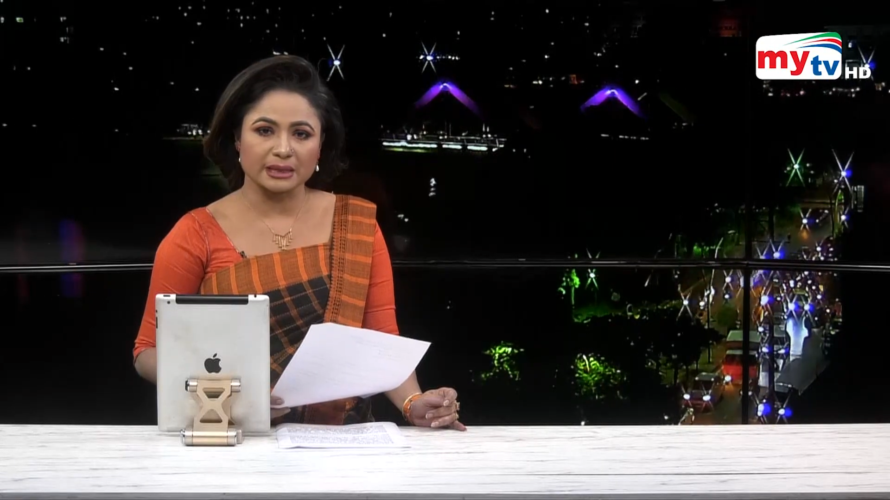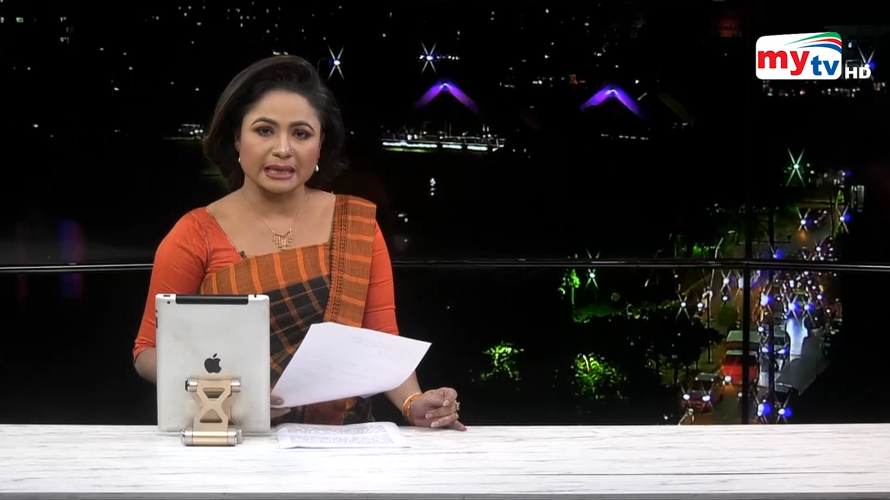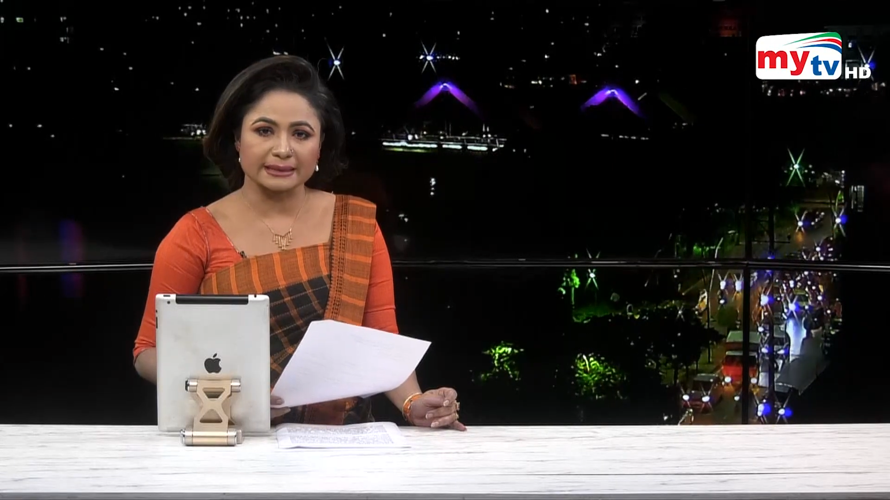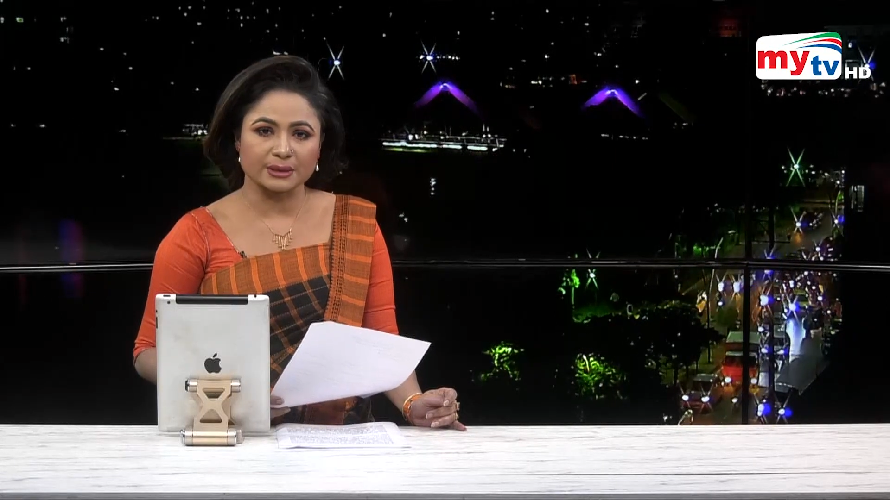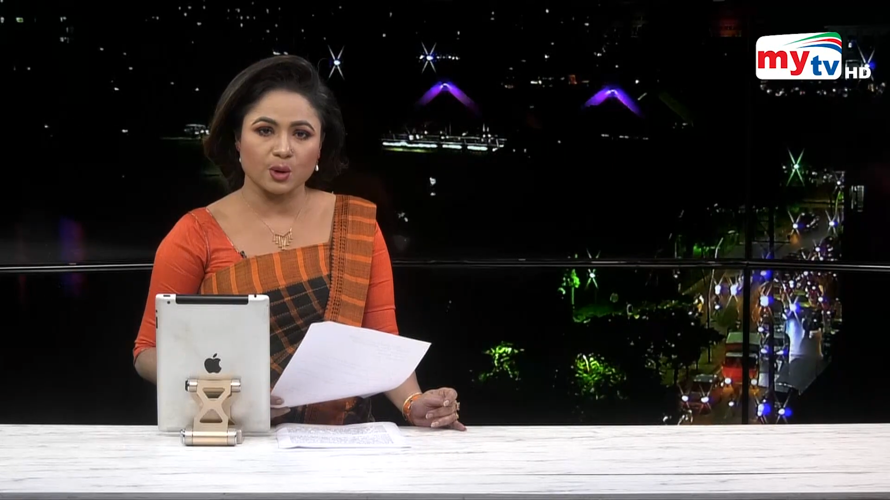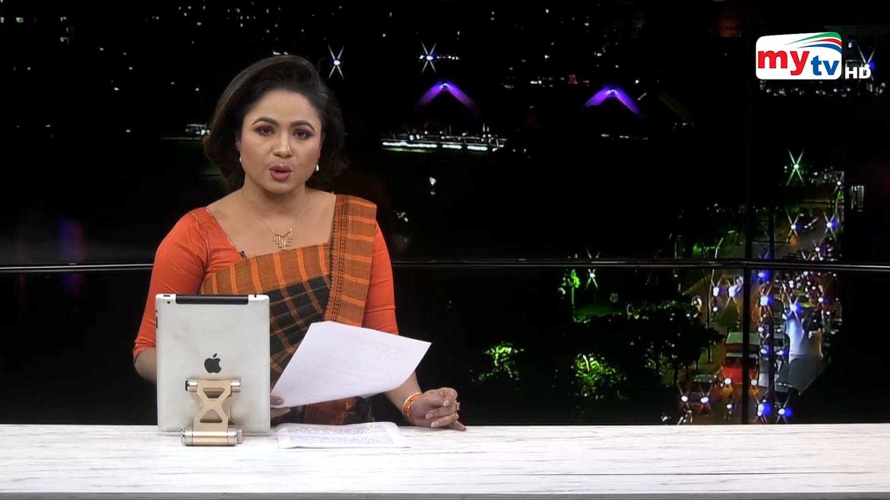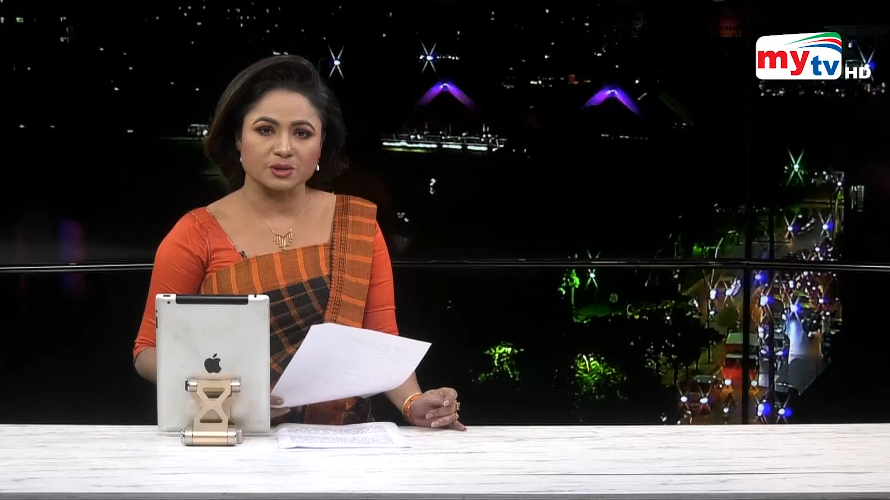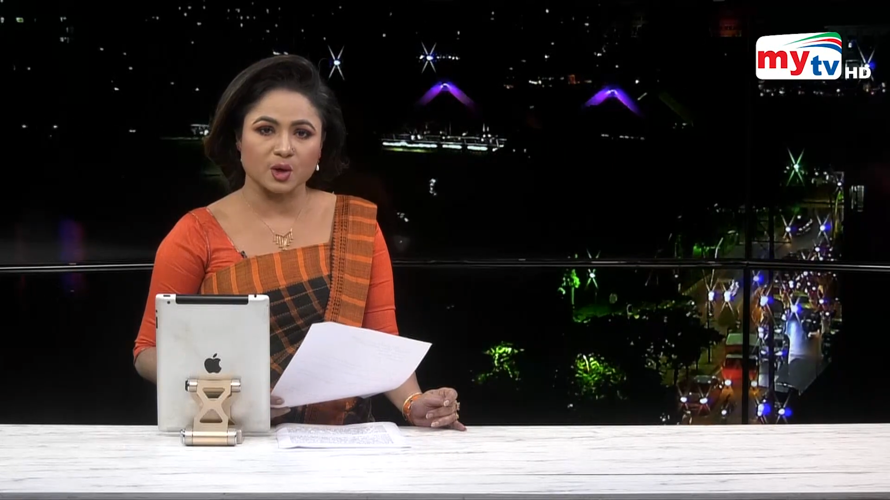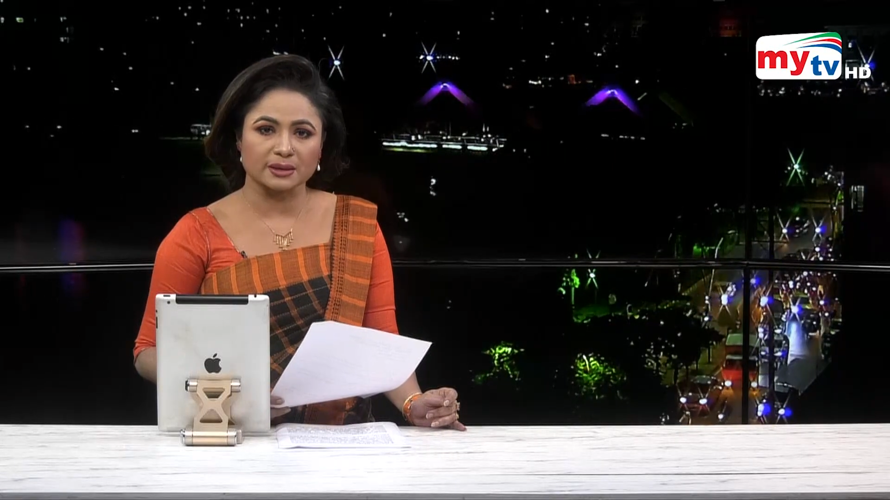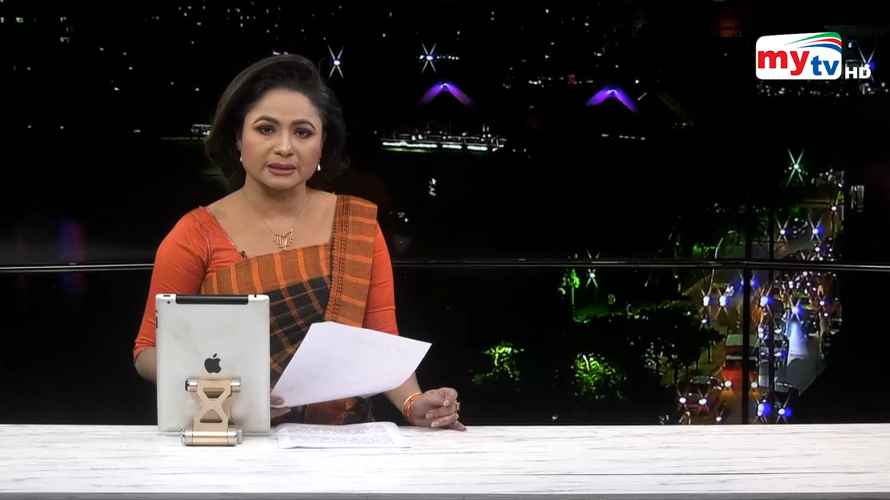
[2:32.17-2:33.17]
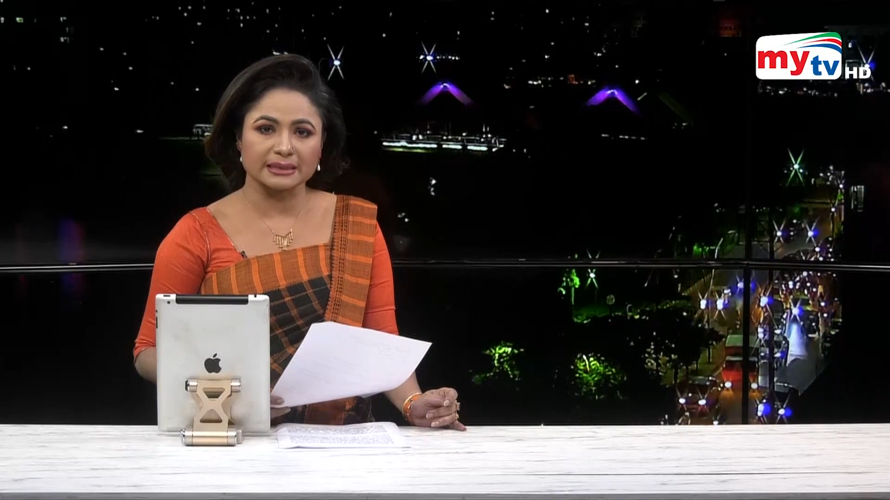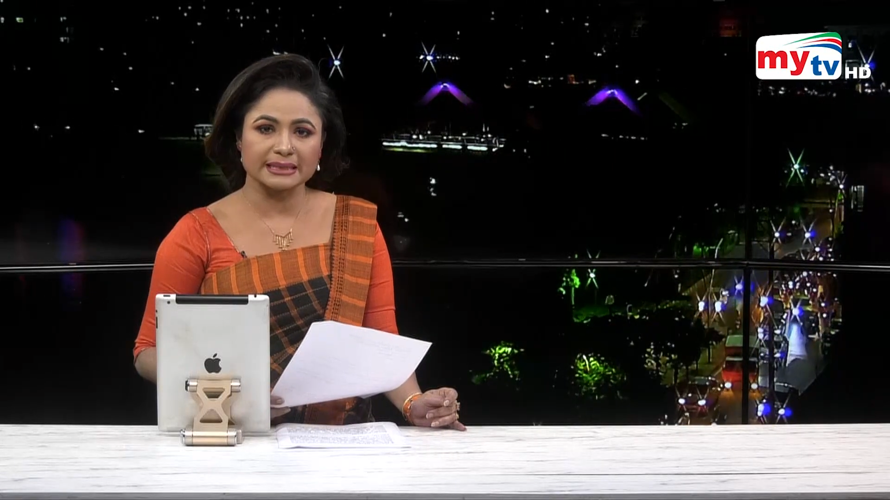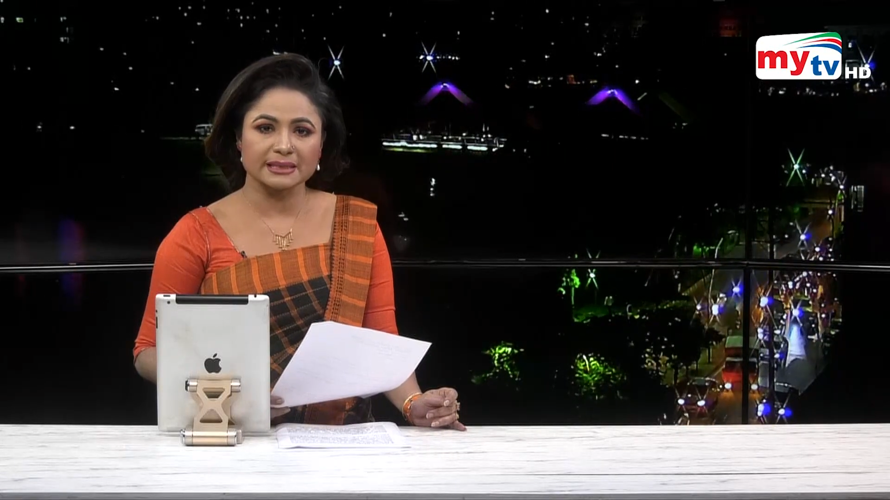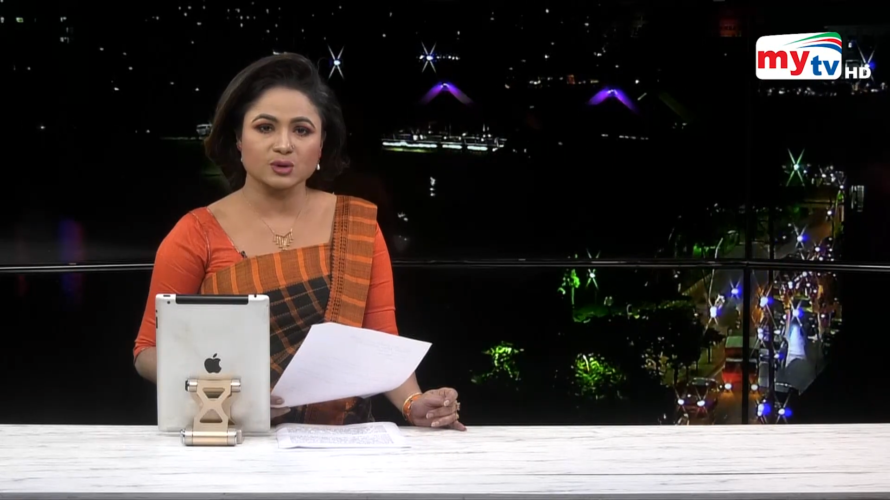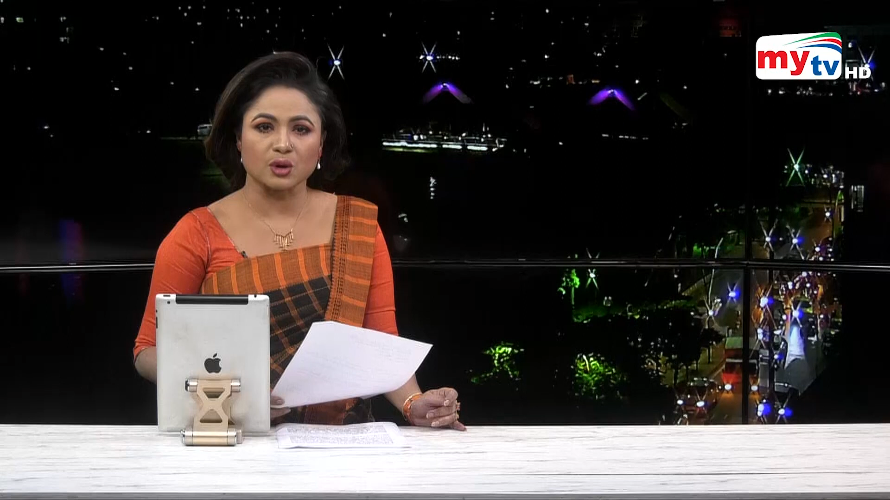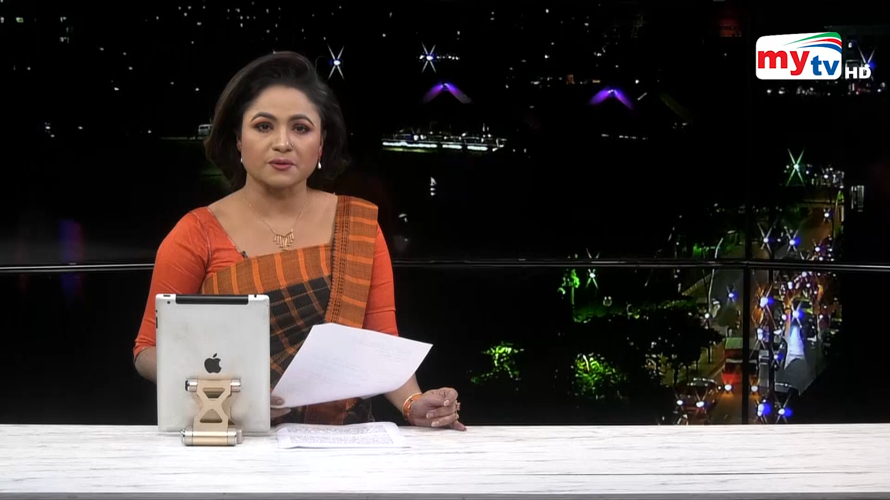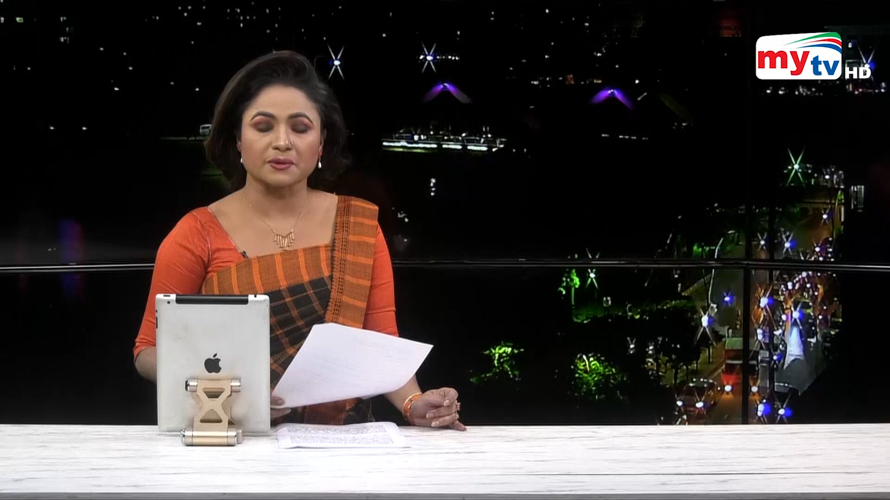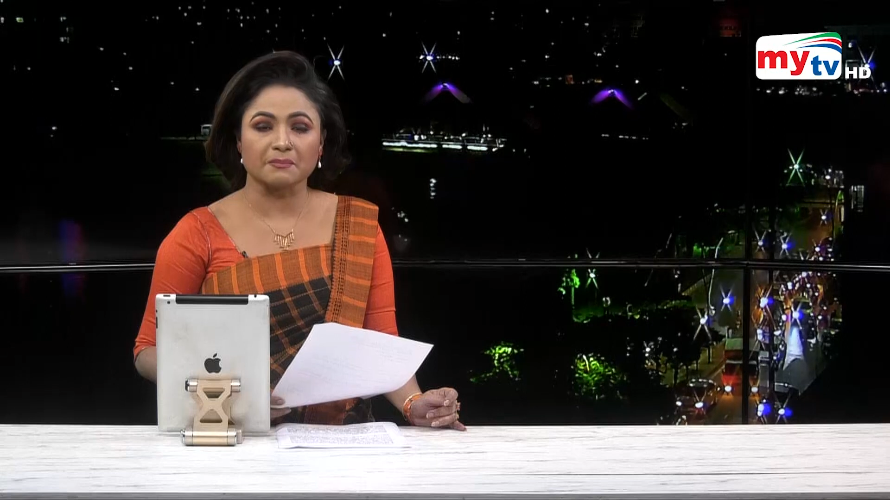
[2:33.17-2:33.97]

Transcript: Kader called on the leaders of